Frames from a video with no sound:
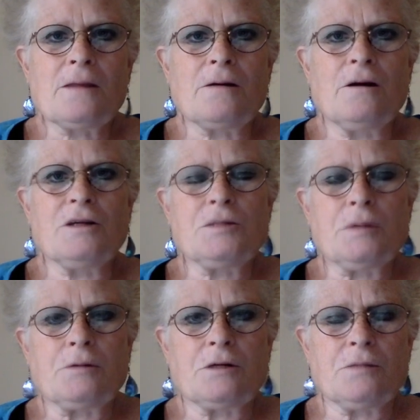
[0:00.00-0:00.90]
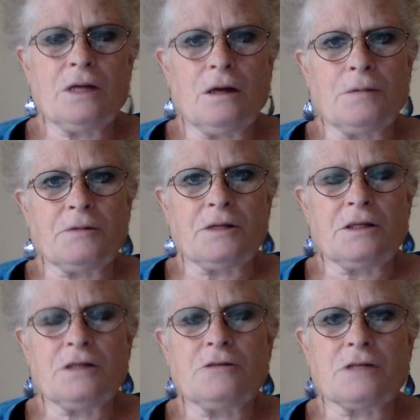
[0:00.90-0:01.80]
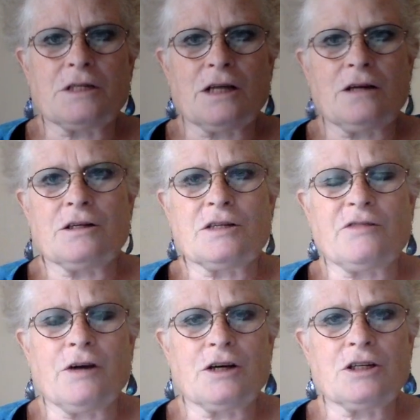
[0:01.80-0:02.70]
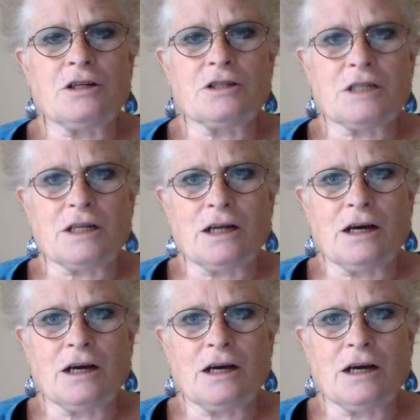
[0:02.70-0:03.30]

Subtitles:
All these people can be helped with these tools and techniques if you actually understand